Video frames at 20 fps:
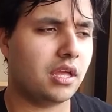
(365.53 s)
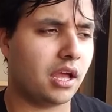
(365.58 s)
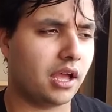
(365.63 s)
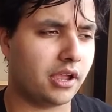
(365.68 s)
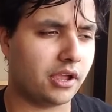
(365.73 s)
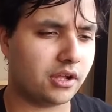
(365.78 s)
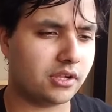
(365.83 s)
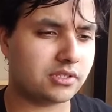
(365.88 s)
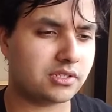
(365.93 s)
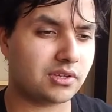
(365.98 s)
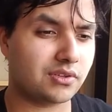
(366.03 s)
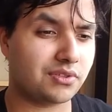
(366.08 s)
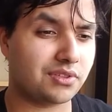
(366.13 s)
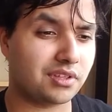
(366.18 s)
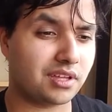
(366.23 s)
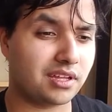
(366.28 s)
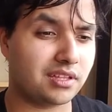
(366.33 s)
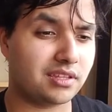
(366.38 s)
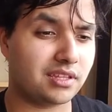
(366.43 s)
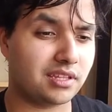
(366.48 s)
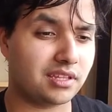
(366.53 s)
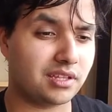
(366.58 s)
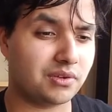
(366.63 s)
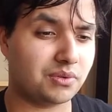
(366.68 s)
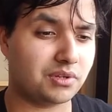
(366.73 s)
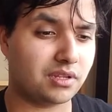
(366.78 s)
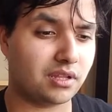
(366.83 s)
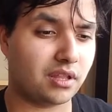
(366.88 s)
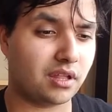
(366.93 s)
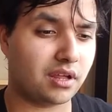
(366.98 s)
I also thought that
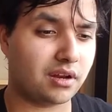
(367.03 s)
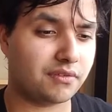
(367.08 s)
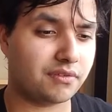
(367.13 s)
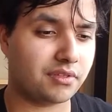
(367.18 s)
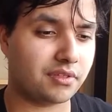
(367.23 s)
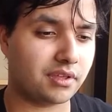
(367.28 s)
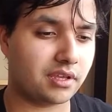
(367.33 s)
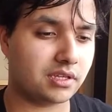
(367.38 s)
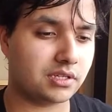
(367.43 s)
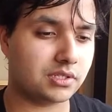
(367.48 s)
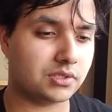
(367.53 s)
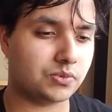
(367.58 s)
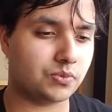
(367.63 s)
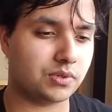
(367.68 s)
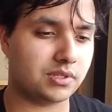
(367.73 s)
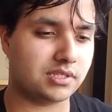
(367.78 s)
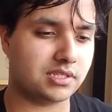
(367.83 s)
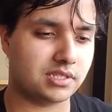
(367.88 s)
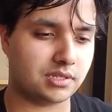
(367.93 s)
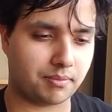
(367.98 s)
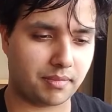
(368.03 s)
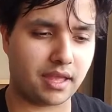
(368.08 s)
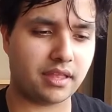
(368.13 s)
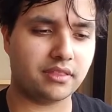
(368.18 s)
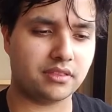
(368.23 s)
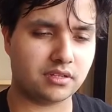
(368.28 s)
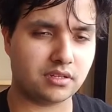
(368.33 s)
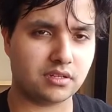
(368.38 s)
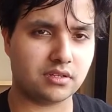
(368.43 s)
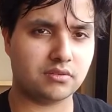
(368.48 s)
there were a lot of things with
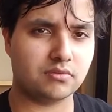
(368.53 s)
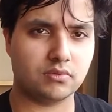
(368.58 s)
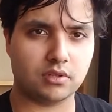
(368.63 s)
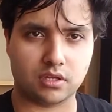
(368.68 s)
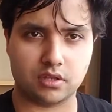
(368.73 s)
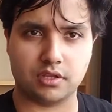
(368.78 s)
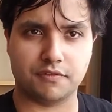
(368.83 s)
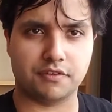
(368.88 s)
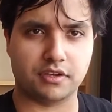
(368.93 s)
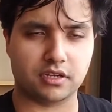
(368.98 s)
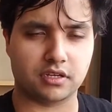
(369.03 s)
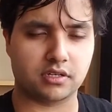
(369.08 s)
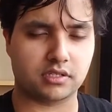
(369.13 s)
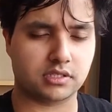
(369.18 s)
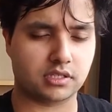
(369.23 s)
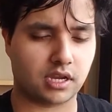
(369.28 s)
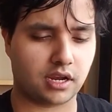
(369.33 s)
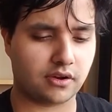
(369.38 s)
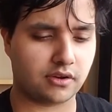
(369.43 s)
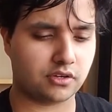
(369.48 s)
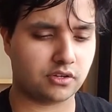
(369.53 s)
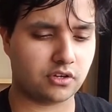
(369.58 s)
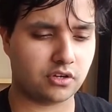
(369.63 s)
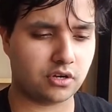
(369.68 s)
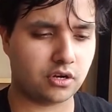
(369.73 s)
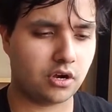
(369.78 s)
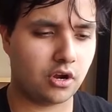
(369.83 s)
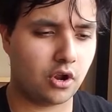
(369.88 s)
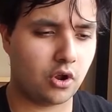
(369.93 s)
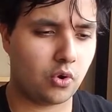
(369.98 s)
Samantha, Olivia Cooke's
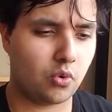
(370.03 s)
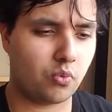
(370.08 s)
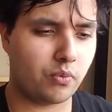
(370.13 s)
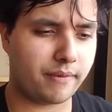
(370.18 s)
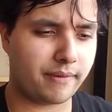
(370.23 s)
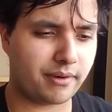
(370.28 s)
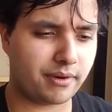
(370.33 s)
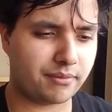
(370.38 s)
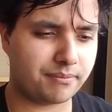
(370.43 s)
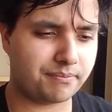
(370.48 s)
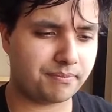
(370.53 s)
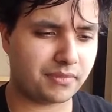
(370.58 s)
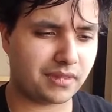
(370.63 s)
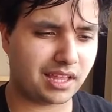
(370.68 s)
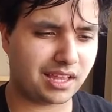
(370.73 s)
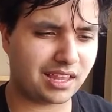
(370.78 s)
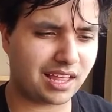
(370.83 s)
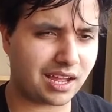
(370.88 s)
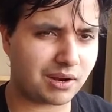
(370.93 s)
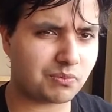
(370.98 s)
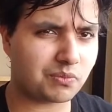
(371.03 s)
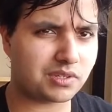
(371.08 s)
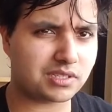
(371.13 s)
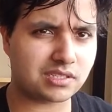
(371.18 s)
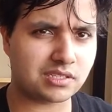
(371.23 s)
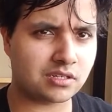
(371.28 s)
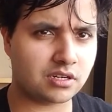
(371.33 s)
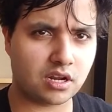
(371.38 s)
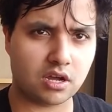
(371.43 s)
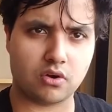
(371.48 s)
character, where a lot
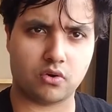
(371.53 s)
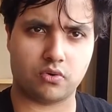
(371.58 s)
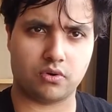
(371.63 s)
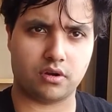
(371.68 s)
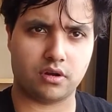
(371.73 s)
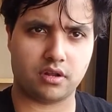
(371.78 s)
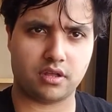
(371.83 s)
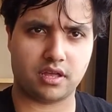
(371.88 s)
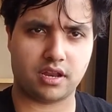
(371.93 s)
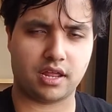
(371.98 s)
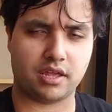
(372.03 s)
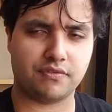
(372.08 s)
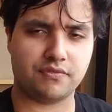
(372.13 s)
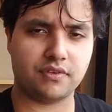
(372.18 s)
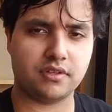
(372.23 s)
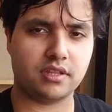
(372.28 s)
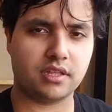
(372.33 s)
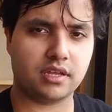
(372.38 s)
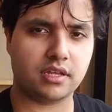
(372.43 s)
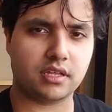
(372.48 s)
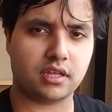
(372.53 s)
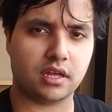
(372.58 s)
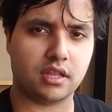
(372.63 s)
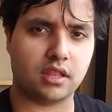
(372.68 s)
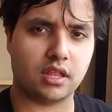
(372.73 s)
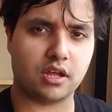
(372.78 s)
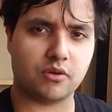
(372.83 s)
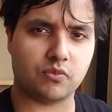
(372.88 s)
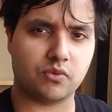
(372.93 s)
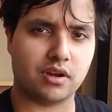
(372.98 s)
wasn't known, and I feel like a
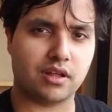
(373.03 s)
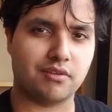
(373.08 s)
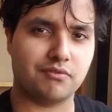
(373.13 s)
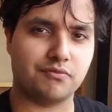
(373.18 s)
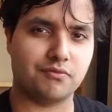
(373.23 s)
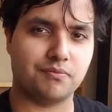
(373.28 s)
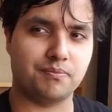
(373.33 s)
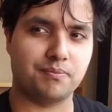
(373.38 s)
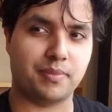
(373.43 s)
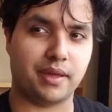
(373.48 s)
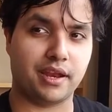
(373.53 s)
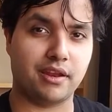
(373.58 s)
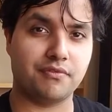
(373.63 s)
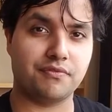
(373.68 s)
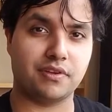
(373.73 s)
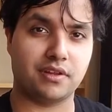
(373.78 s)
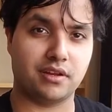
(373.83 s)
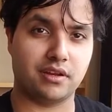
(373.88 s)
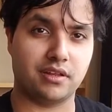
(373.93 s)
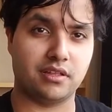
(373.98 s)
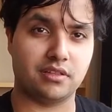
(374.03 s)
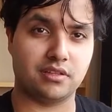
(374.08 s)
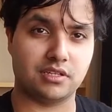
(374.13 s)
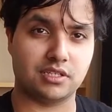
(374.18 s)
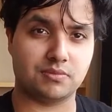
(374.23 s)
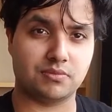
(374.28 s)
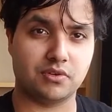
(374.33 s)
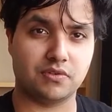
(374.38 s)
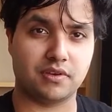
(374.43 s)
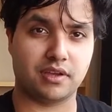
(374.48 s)
lot would have benefited in
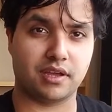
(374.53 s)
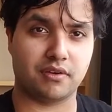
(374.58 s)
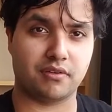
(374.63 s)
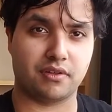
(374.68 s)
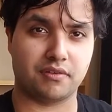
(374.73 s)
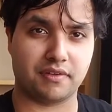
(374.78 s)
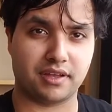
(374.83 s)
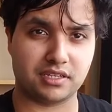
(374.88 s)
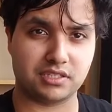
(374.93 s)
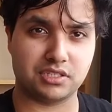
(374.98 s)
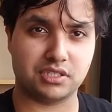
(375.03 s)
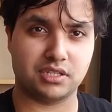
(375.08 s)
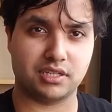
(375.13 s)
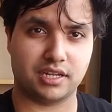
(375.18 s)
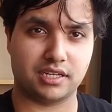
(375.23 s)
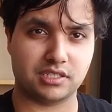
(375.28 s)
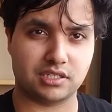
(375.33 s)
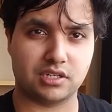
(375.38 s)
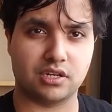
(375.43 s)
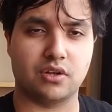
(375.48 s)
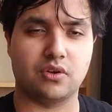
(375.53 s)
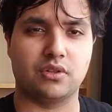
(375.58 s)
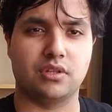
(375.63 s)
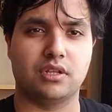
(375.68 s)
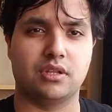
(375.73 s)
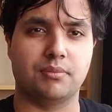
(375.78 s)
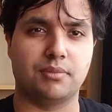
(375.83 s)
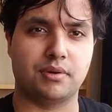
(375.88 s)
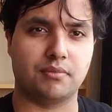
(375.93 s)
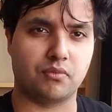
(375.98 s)
this movie. I would have actually liked to know a
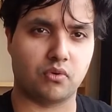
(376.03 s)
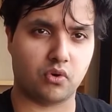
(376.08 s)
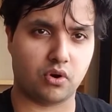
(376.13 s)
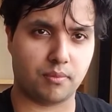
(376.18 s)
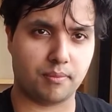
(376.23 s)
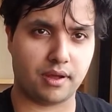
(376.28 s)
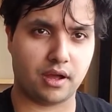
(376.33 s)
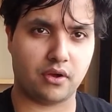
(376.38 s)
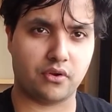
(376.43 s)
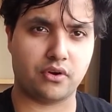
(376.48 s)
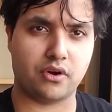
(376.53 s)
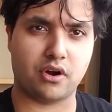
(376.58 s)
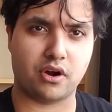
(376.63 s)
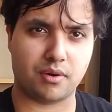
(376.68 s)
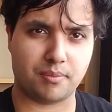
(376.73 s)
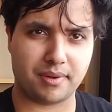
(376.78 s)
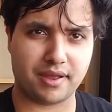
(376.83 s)
little bit more about her